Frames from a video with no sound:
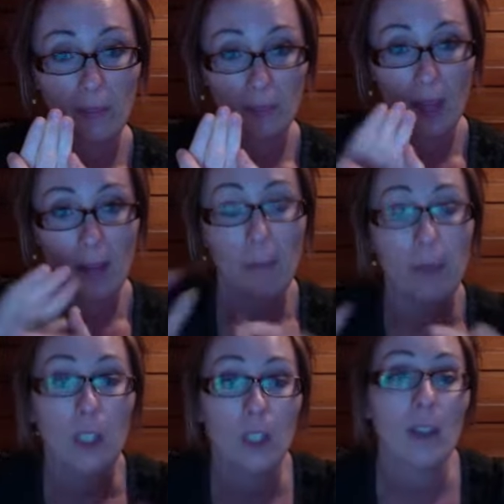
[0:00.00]
Okay.
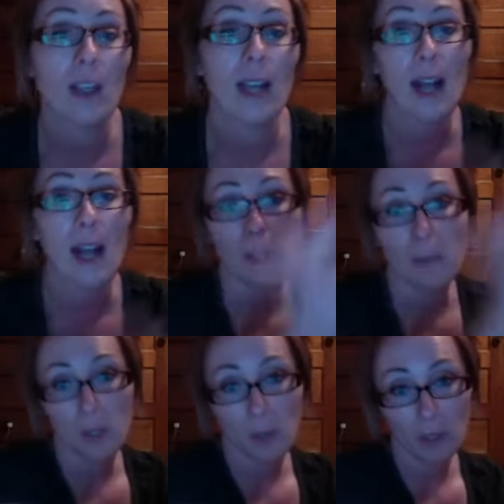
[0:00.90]
You can add them
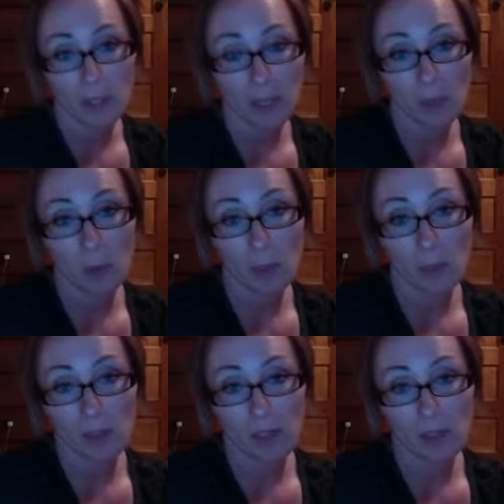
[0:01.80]
to our team
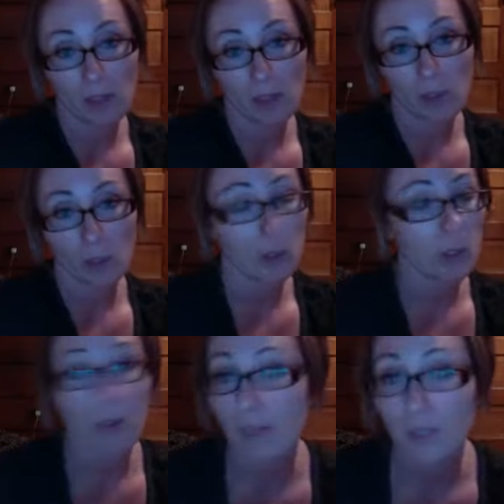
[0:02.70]
21 day fix group. You
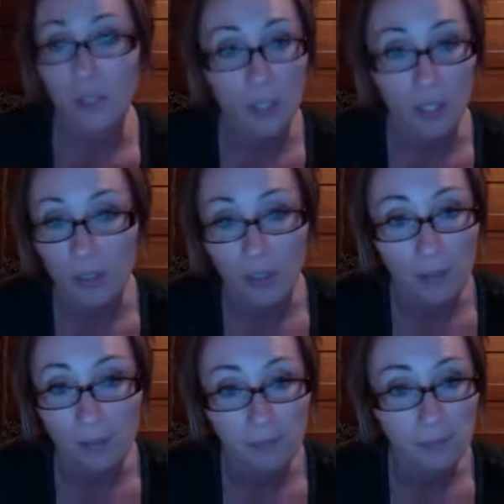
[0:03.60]
don't have to start your
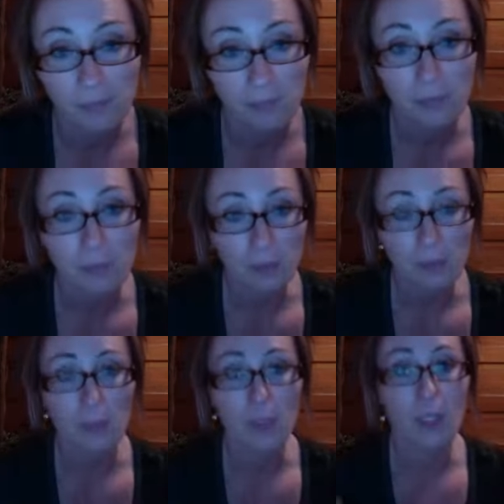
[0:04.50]
own. Yeah.
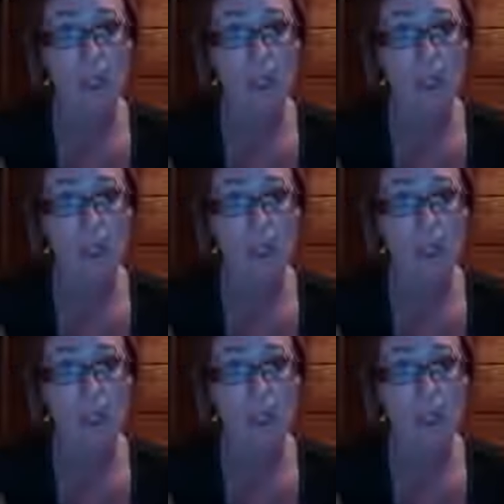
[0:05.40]
You